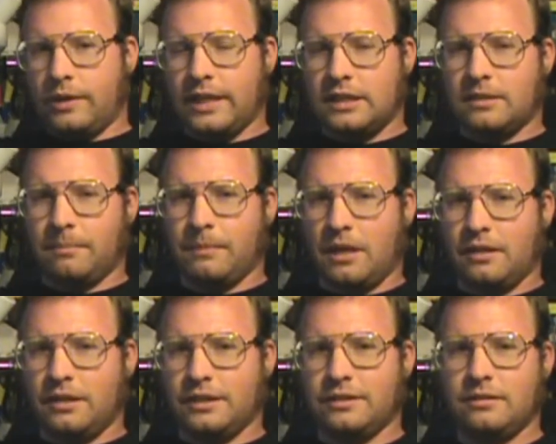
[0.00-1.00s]
know gets him
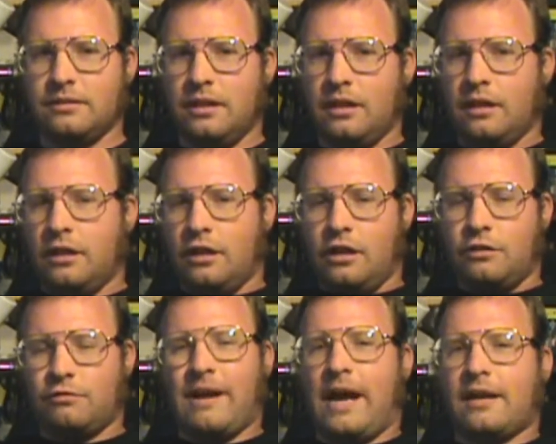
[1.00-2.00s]
on his
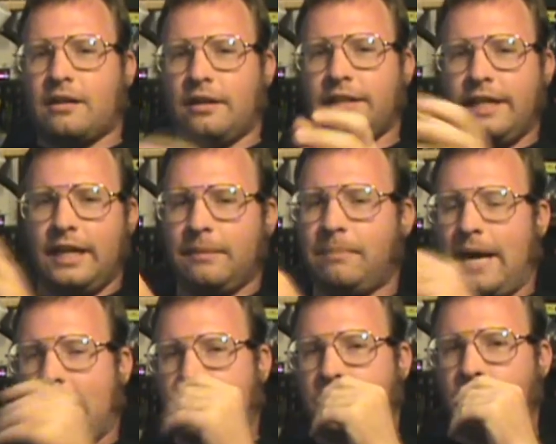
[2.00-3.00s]
track on getting
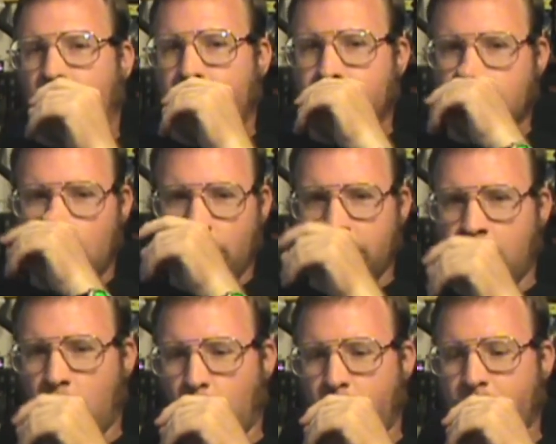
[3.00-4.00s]
back to his own
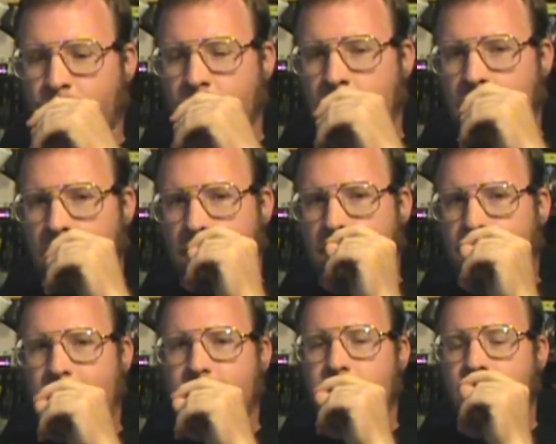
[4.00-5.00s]
home
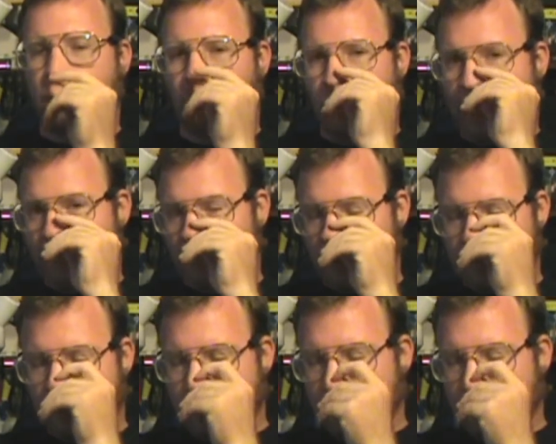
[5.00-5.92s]
dimension or whatever.